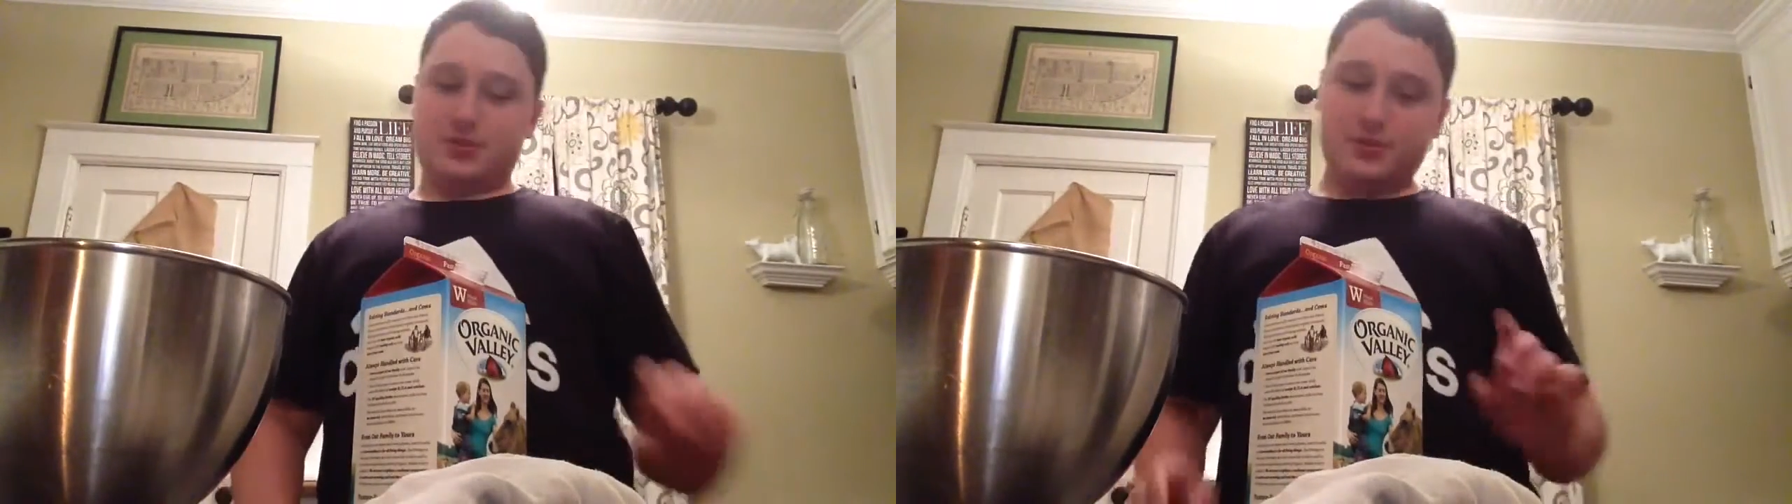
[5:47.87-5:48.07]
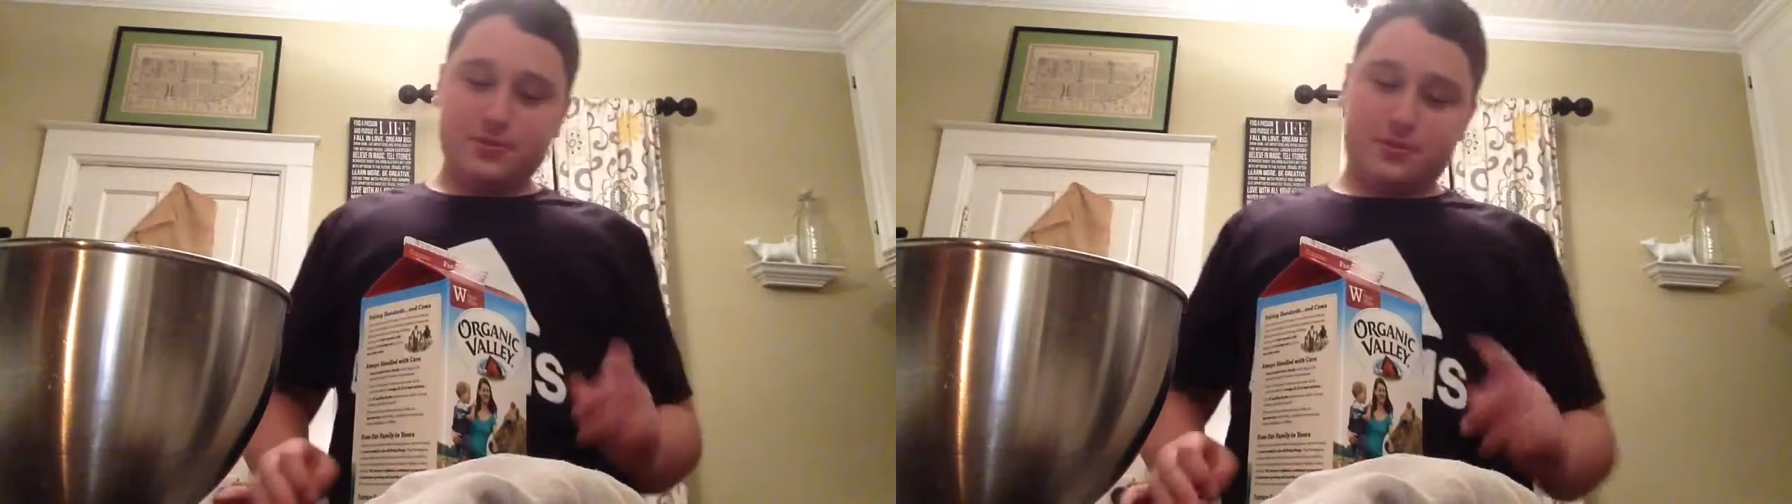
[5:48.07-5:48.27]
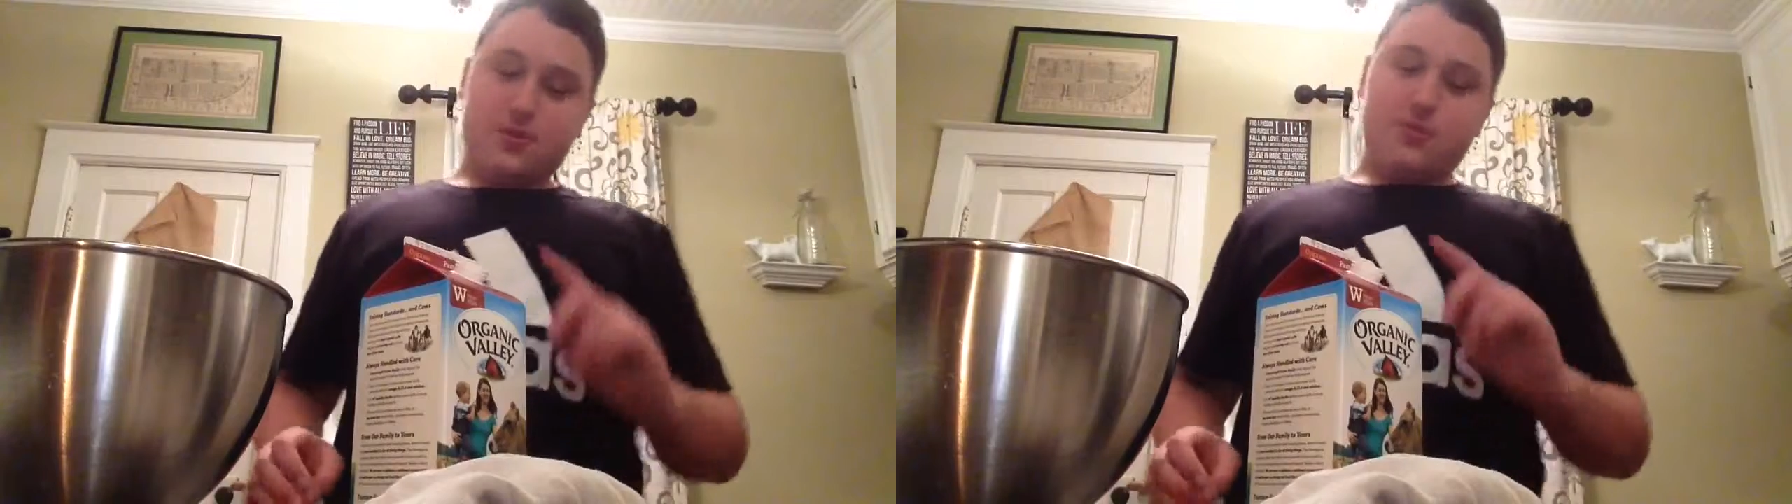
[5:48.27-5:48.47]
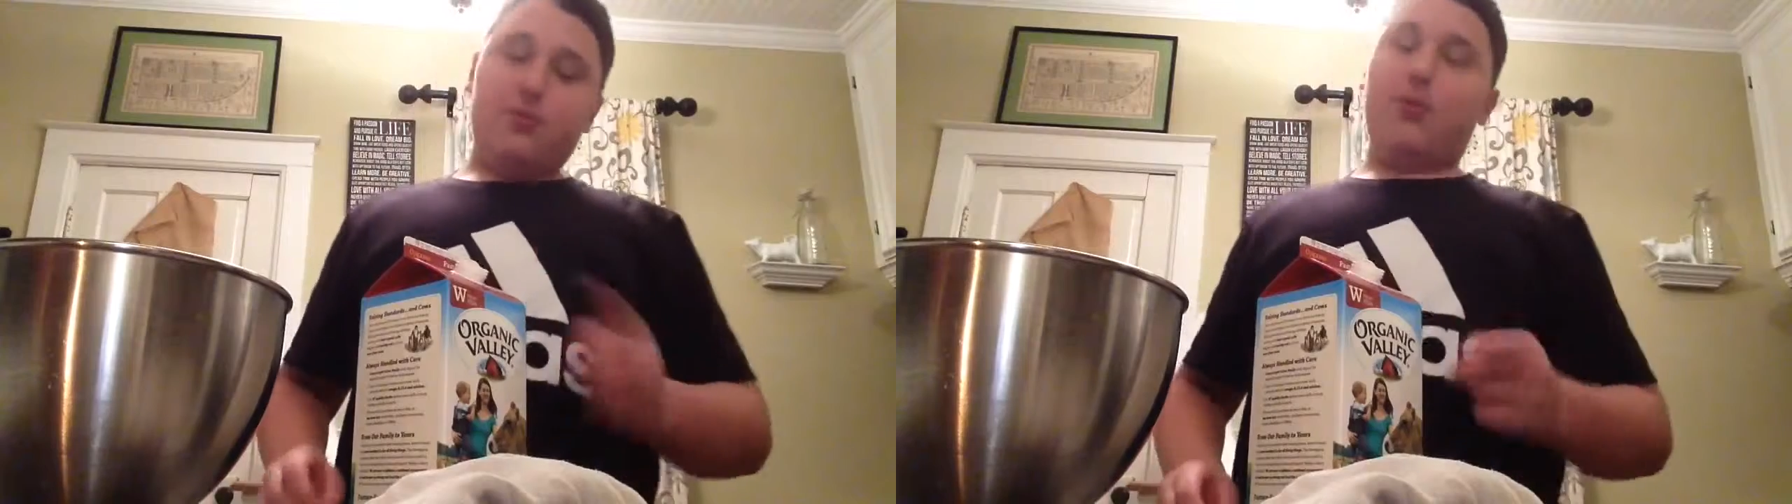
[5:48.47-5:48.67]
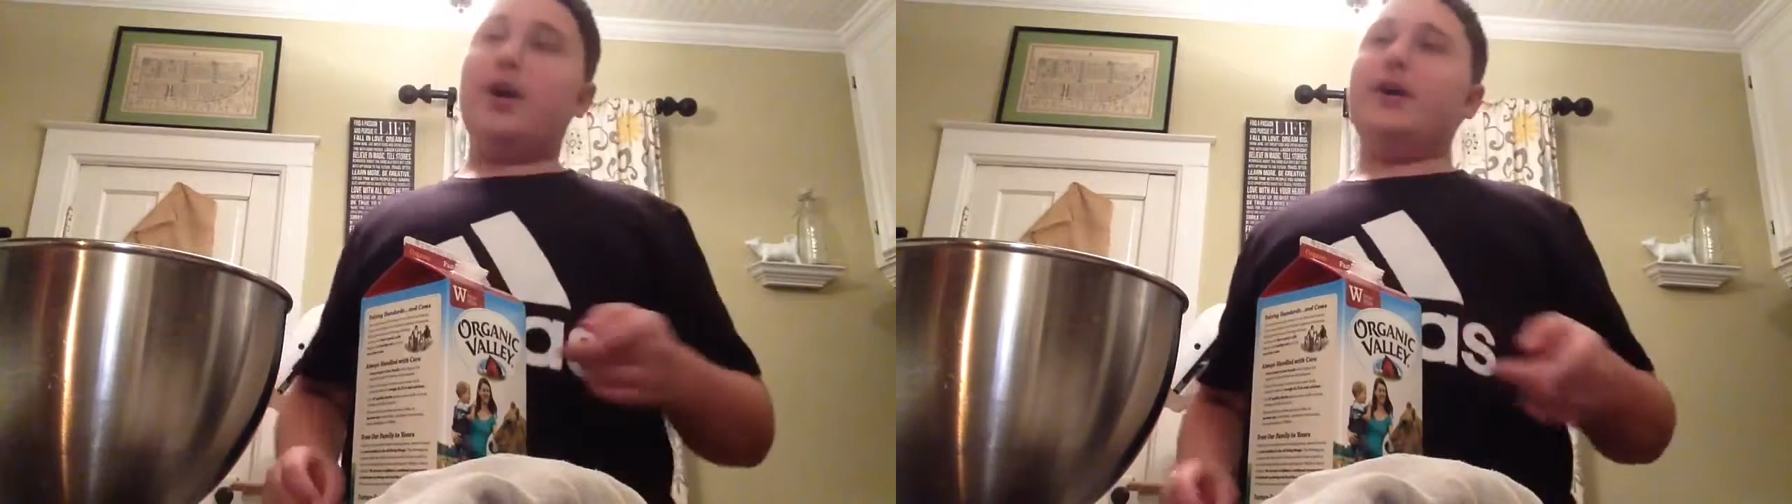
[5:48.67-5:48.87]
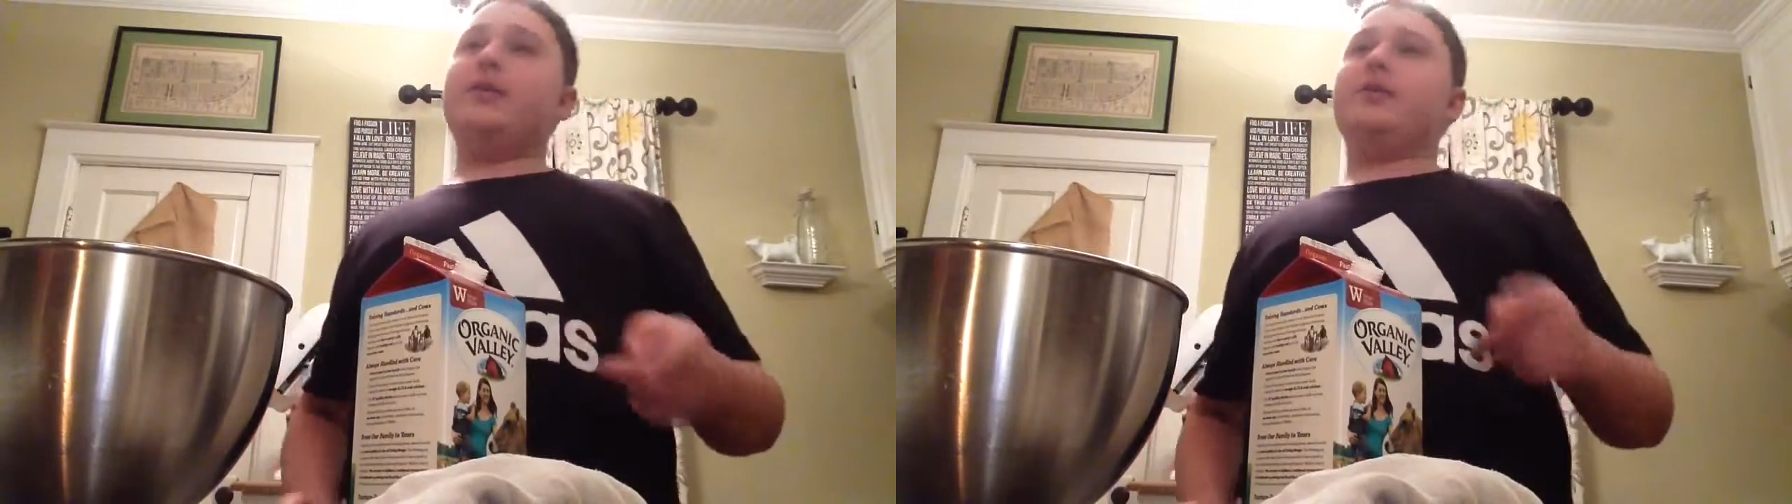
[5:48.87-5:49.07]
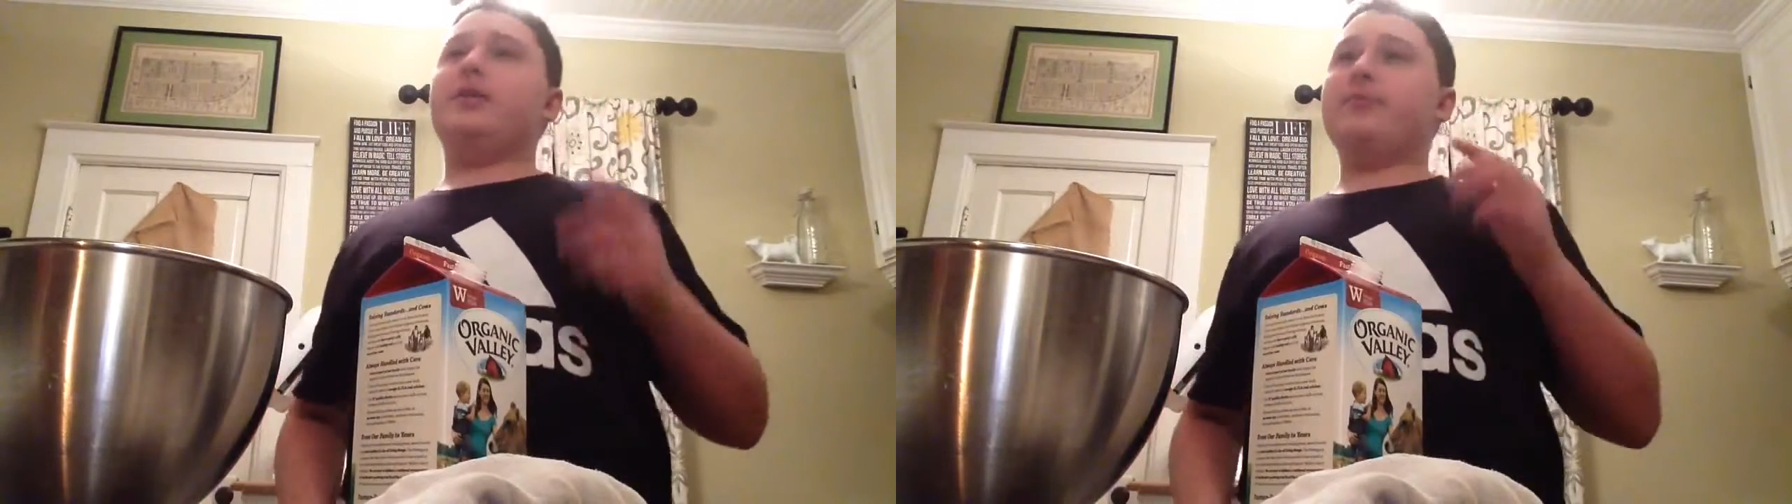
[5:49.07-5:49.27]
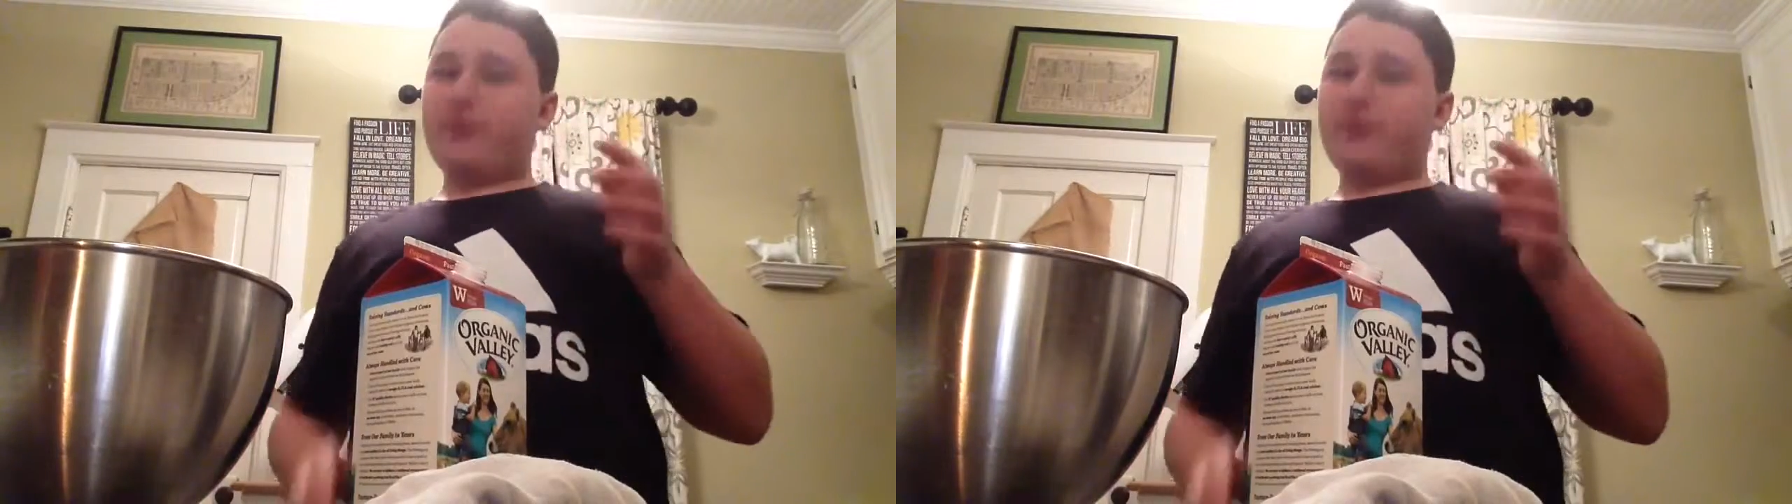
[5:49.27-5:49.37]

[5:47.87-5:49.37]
Do 1